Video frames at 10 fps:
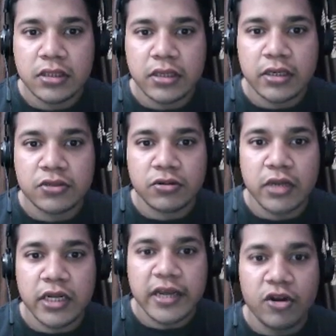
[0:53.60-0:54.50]
So
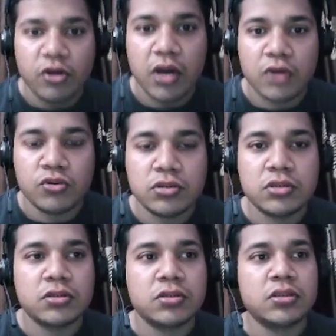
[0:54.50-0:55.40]
clicking on account.
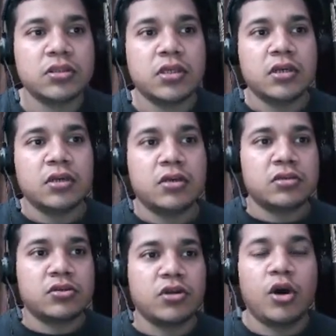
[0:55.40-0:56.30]
So
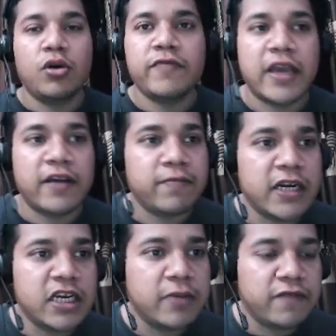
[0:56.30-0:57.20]
now we have
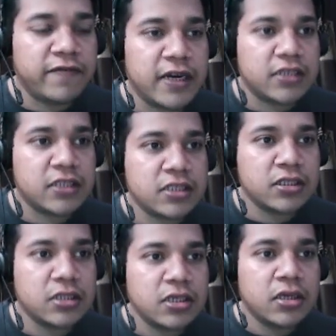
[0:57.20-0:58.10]
multiple fields.
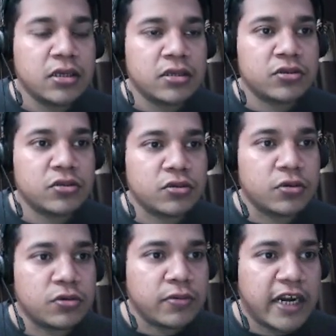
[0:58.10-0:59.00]

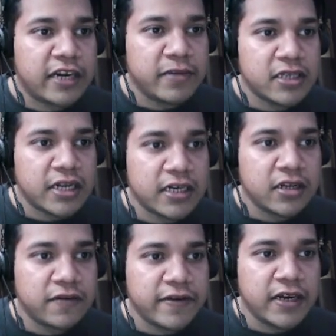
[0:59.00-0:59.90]
So let me select the
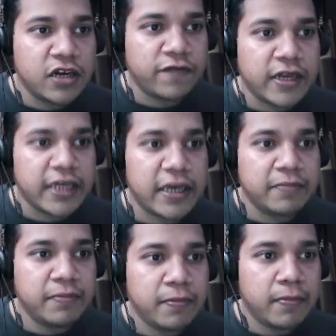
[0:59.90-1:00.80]
field of name,
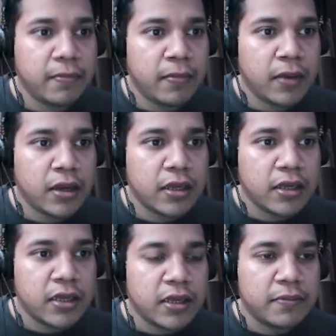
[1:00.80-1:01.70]

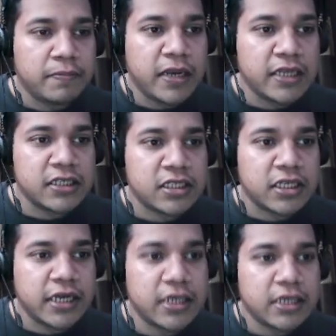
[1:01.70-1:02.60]
billing state,